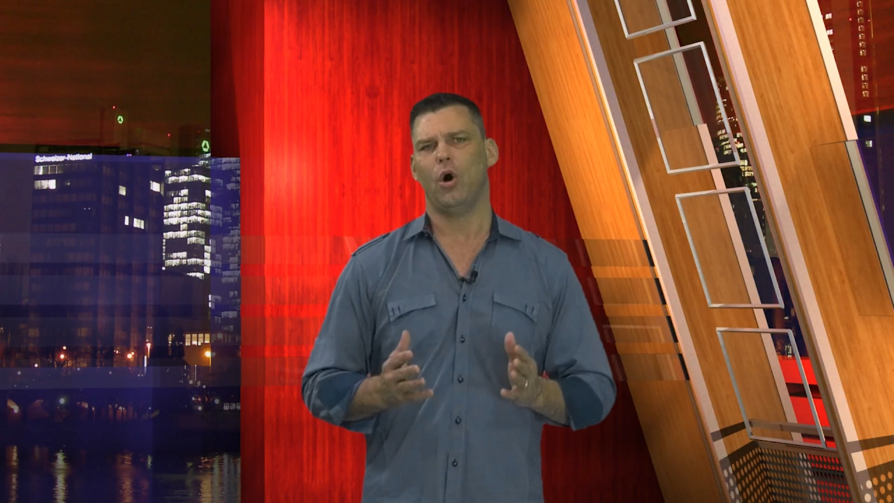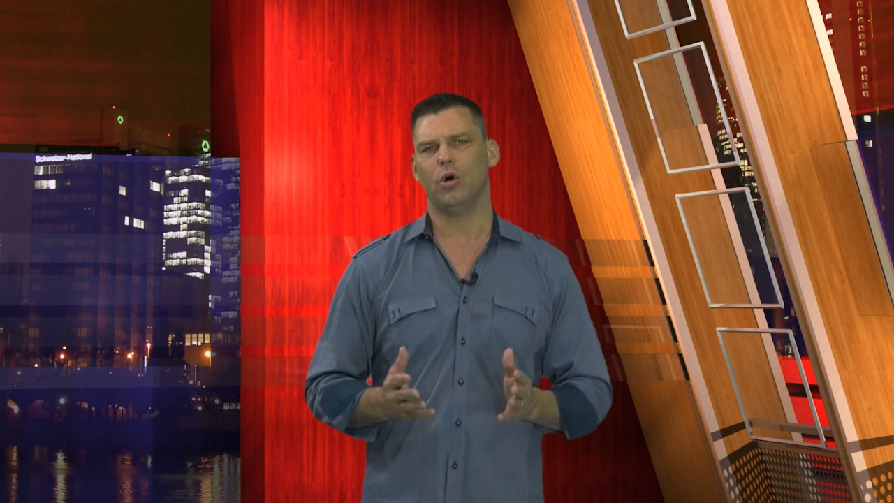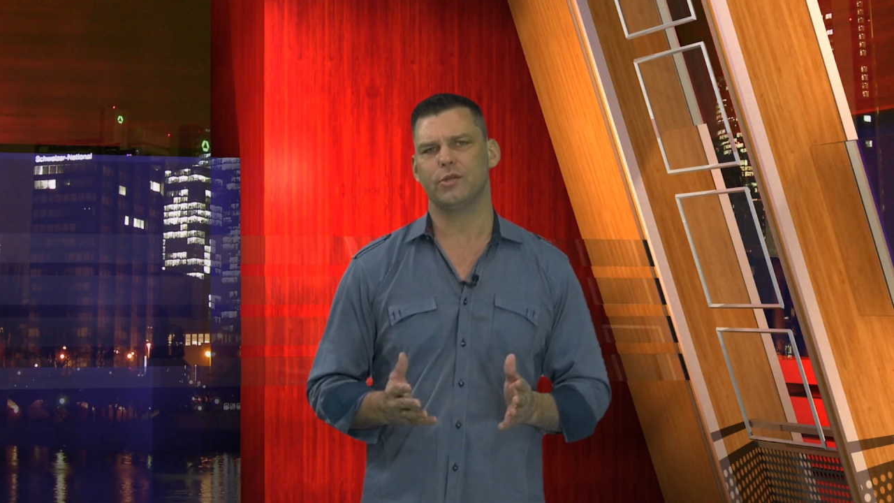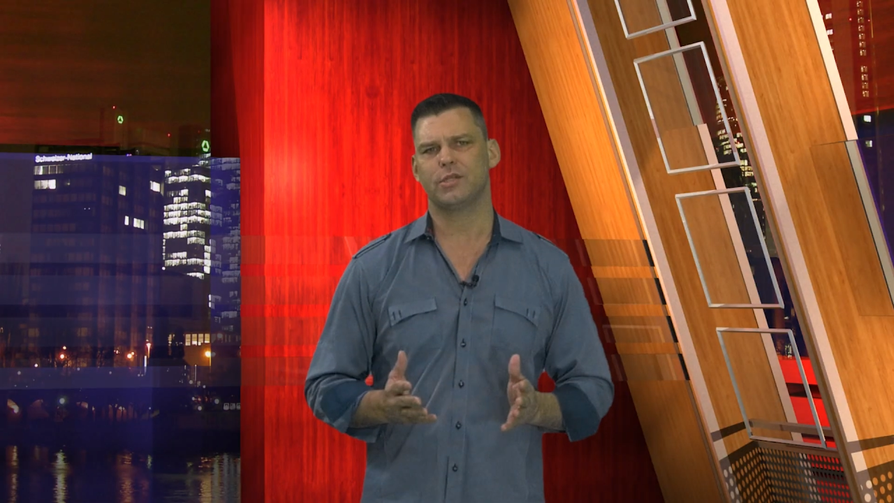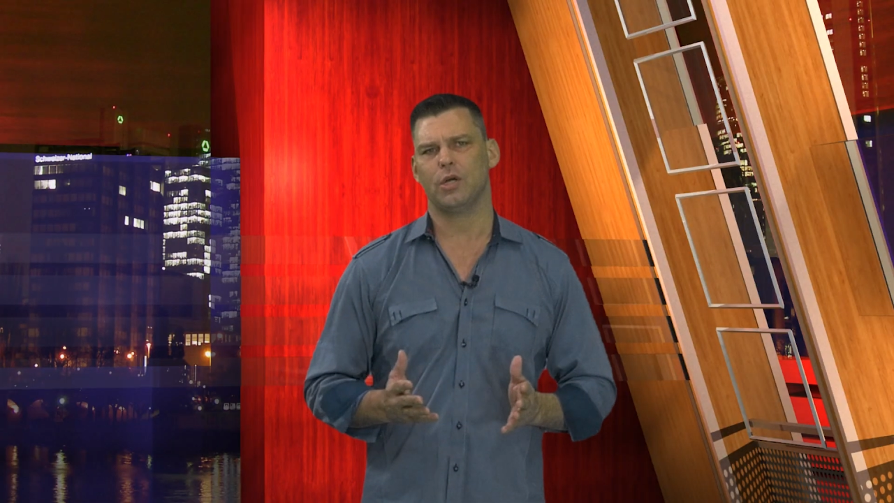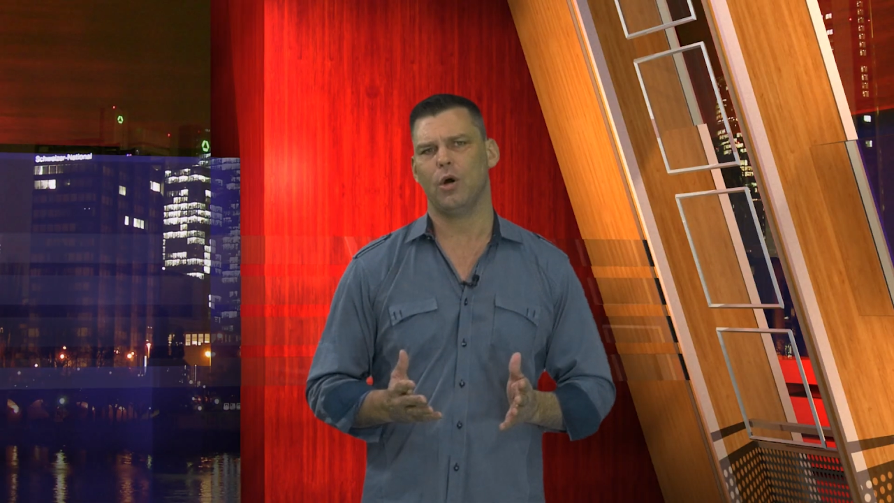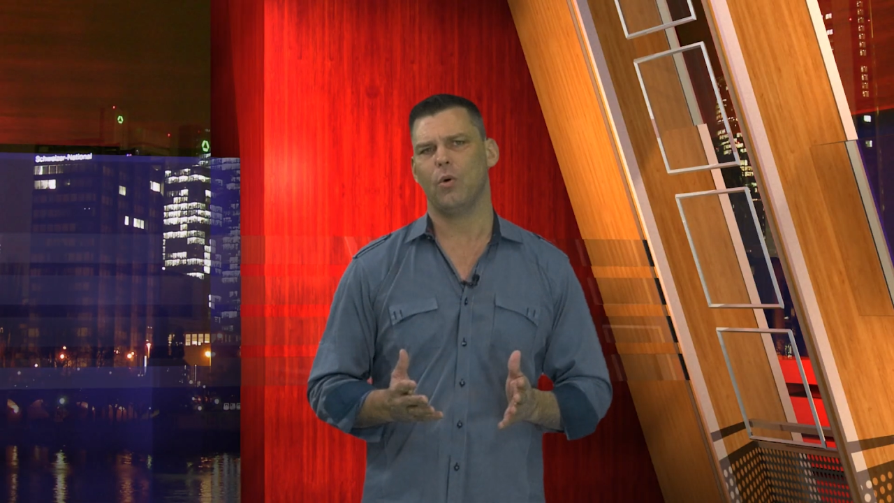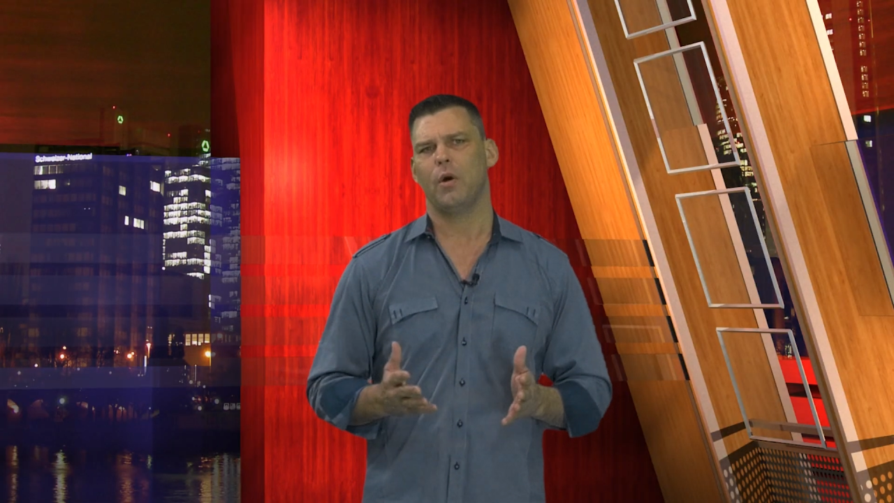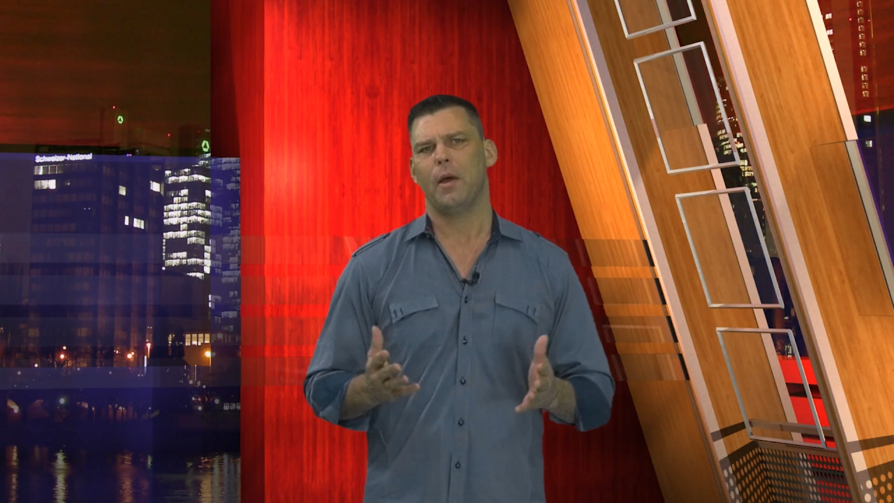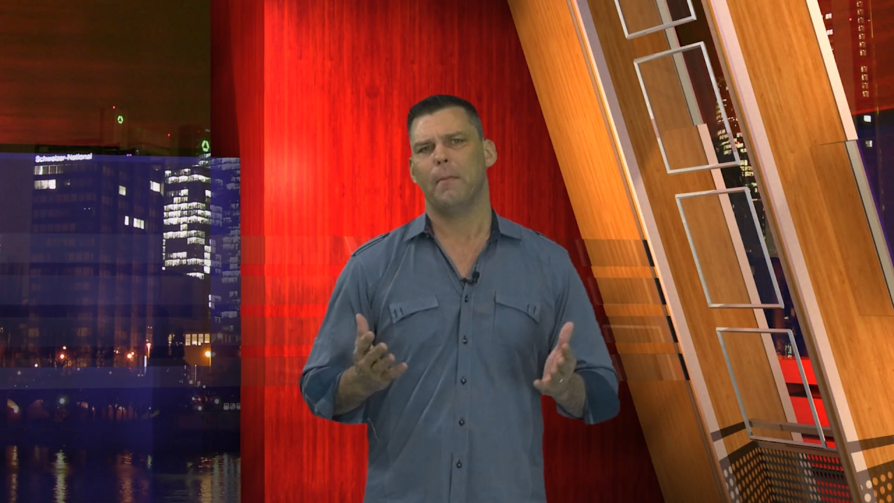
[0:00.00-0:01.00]

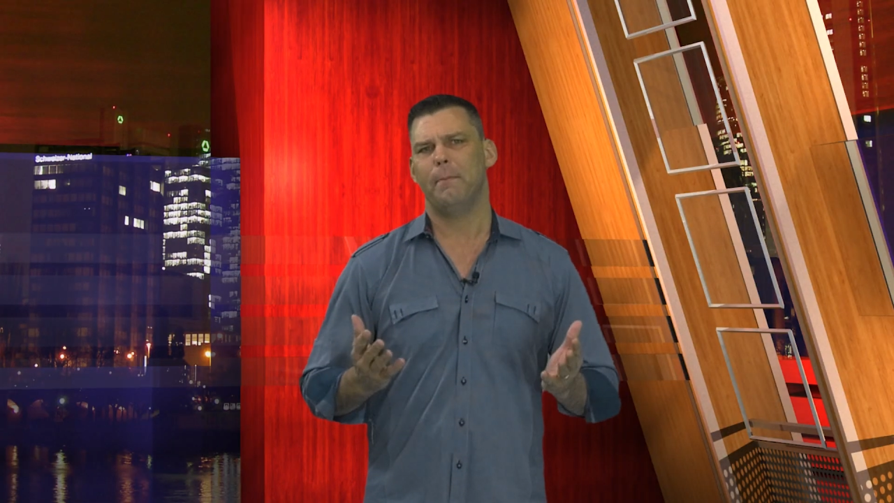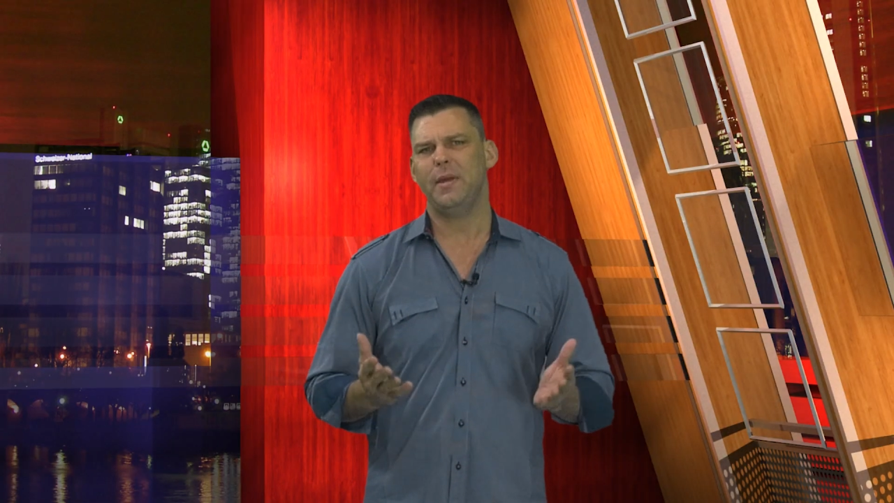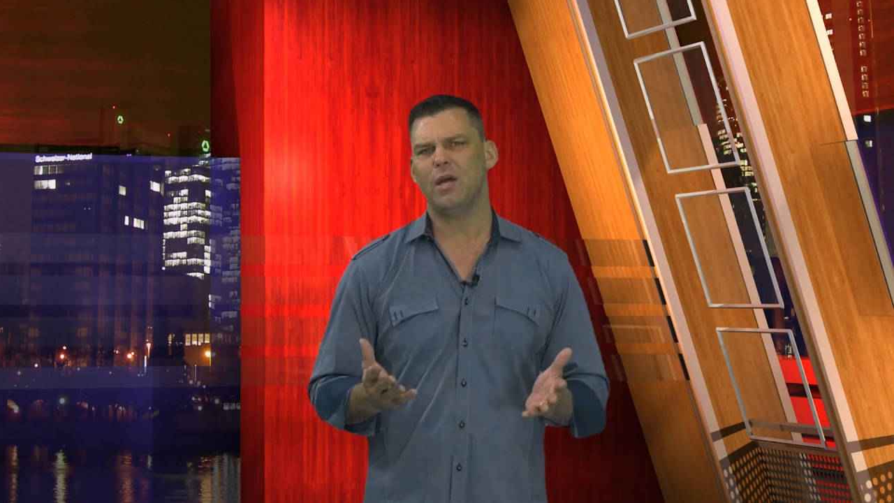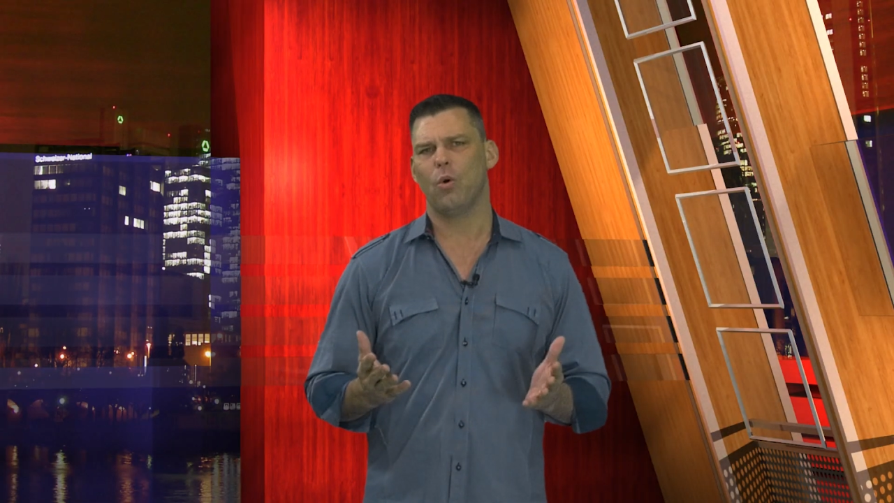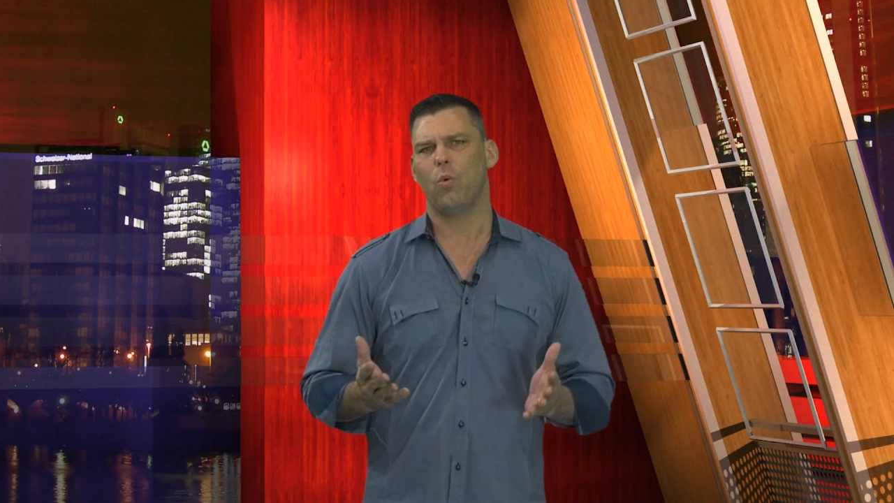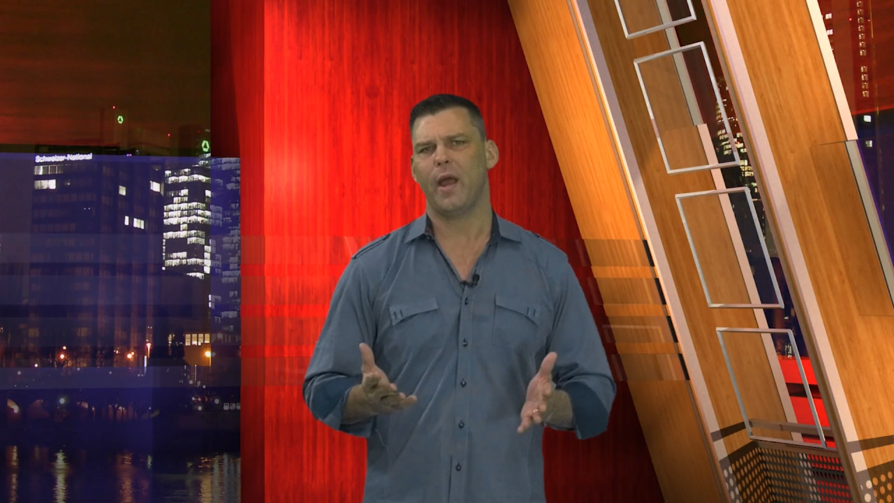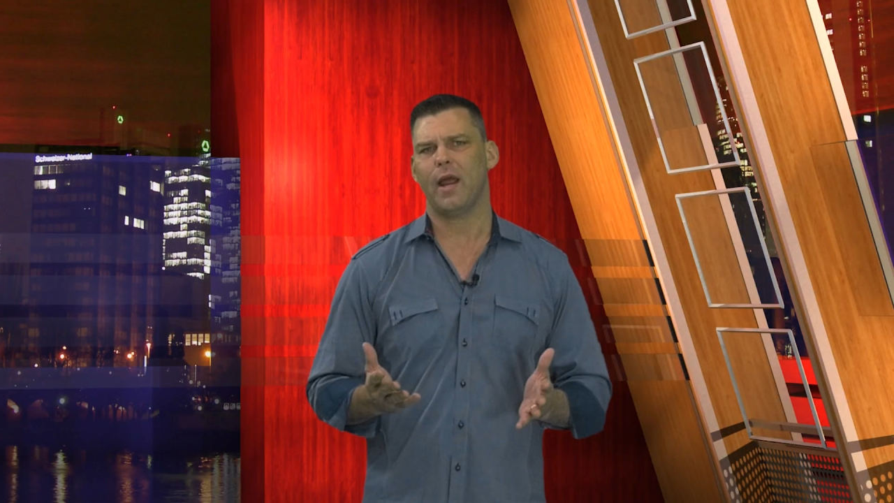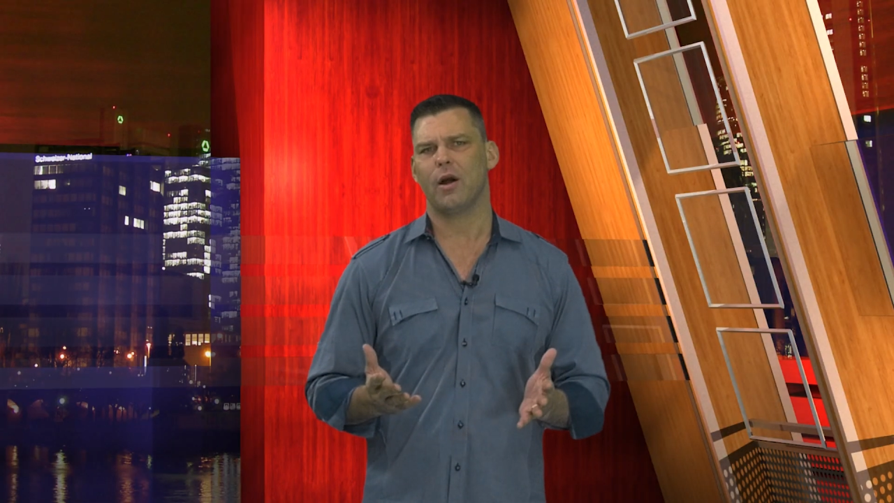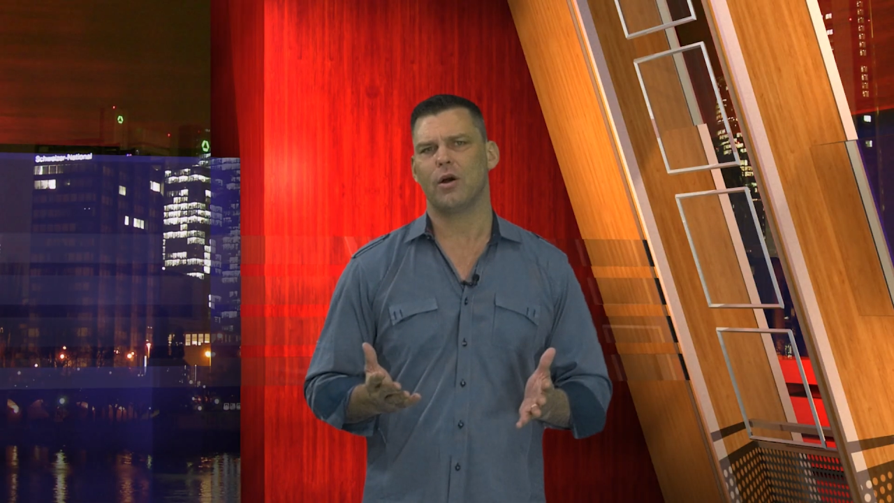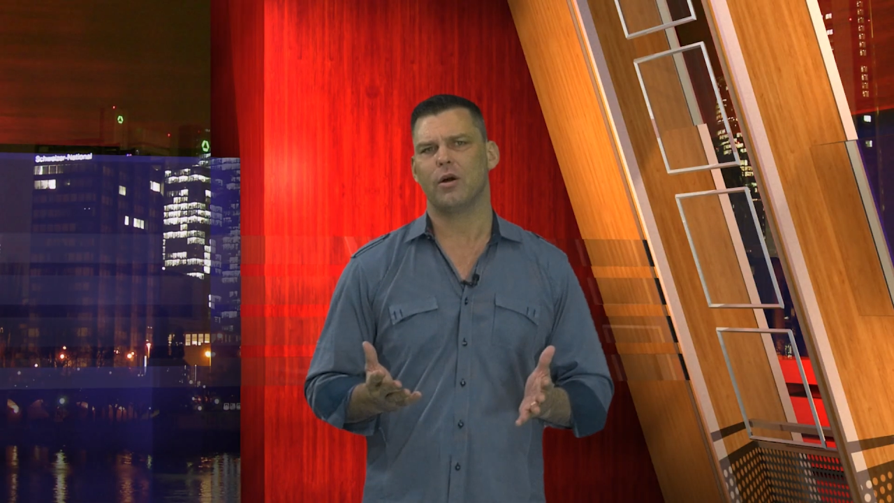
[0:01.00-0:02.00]
Also, be
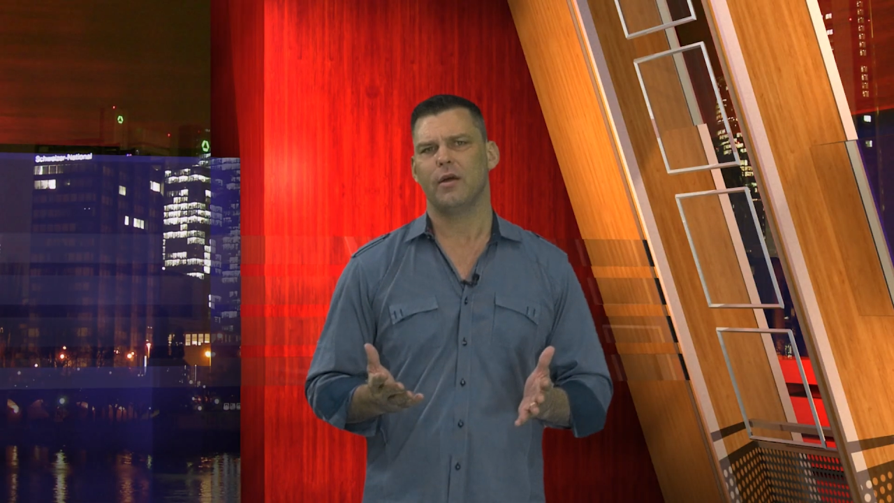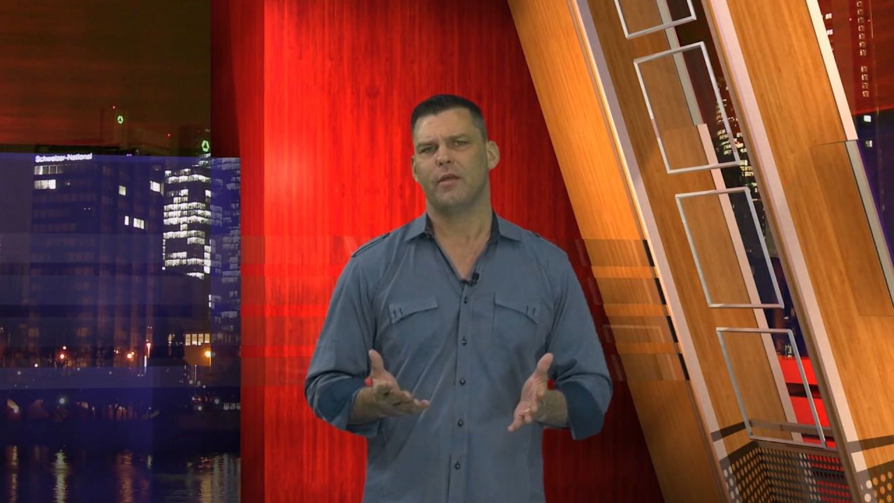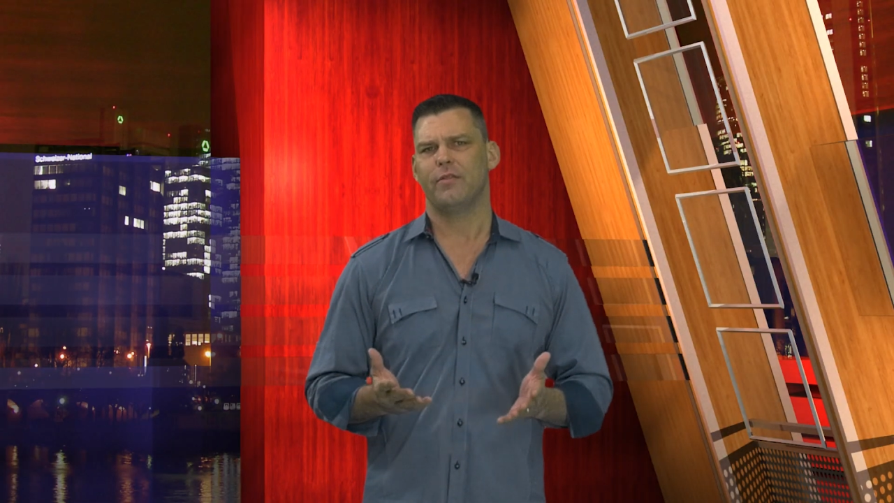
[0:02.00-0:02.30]
aware